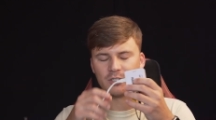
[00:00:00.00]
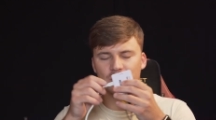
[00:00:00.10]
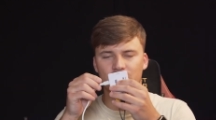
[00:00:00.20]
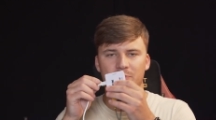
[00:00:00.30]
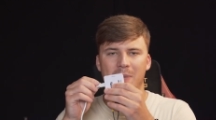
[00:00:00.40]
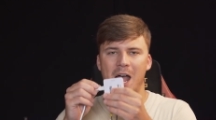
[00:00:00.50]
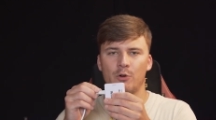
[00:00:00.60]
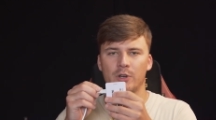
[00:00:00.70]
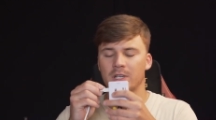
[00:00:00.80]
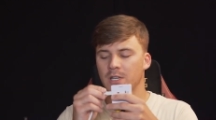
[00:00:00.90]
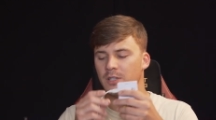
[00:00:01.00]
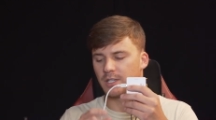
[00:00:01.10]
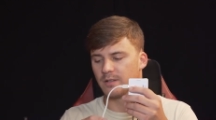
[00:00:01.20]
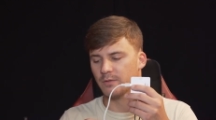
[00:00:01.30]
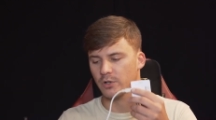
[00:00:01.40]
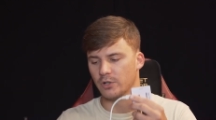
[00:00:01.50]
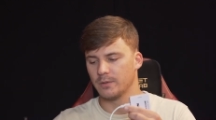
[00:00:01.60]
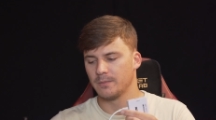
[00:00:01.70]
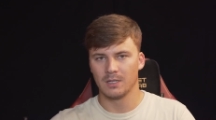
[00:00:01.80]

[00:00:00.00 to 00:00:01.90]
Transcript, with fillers: It's just powering the converter.